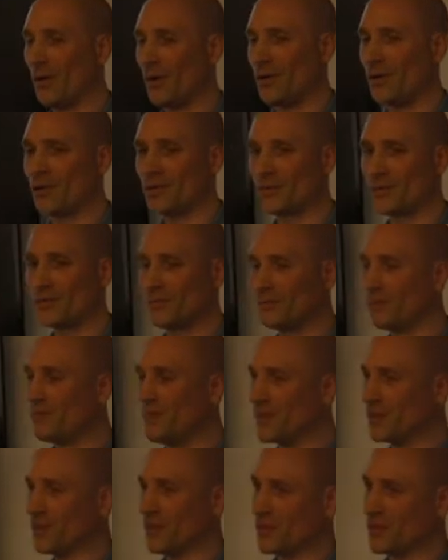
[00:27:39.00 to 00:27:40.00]
this
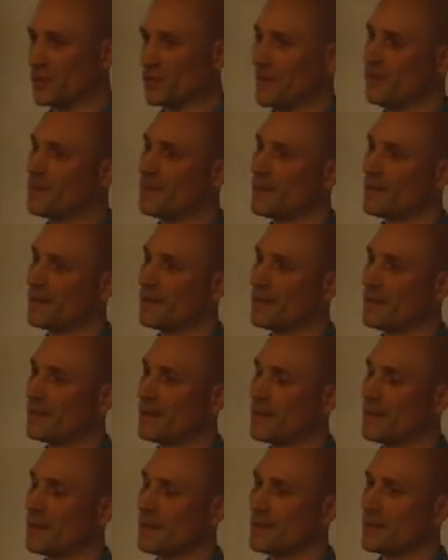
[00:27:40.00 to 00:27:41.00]
Bitcoin script.
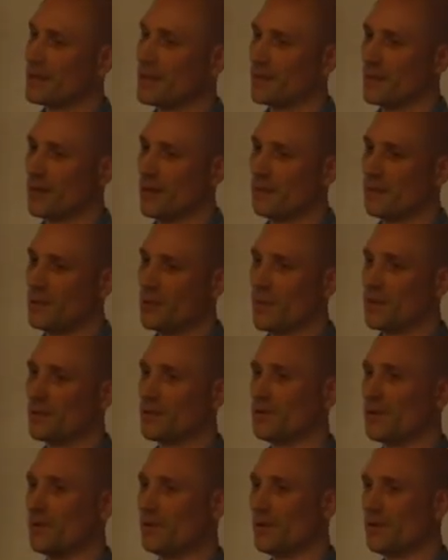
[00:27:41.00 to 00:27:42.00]
So if you want
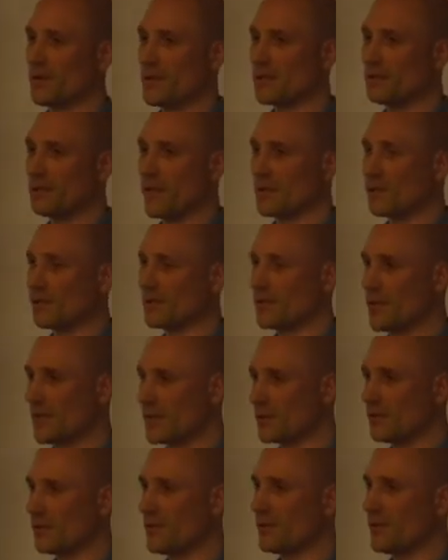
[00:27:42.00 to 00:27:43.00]
to implement smart
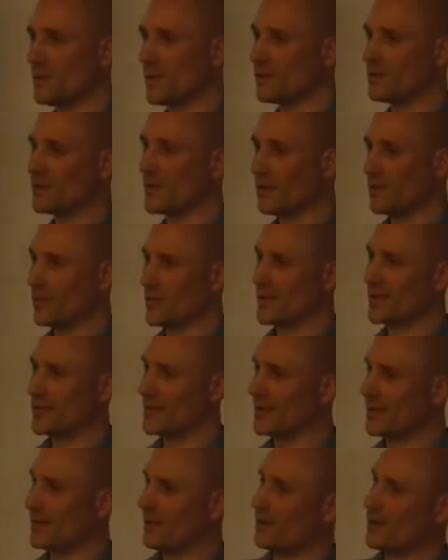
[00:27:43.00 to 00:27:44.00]
contracts, you need to come
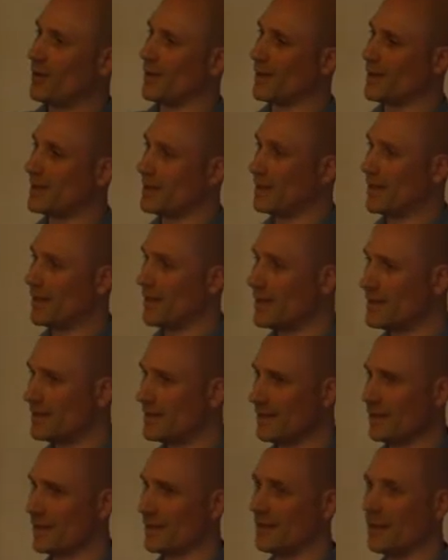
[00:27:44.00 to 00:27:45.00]
with clever ideas like
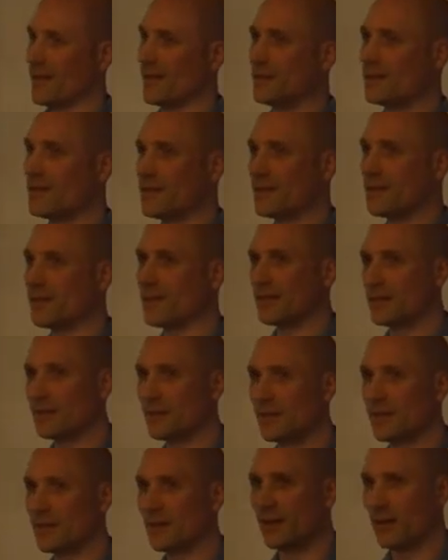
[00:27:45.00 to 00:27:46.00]
this. And adapter
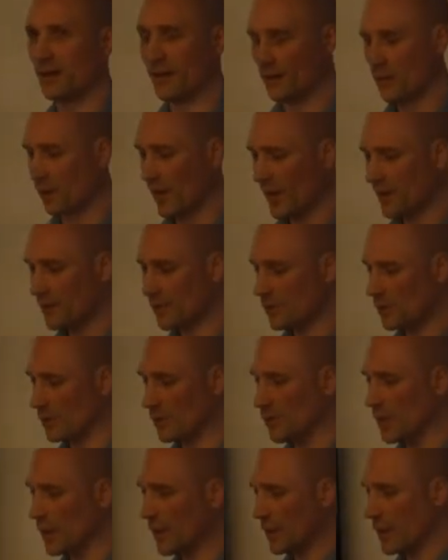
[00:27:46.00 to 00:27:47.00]
signatures are a way
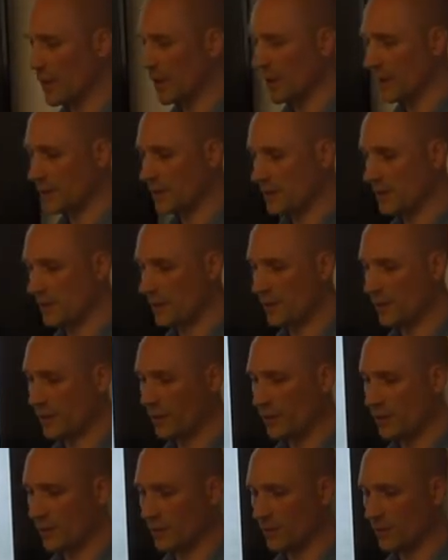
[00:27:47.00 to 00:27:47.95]
to, so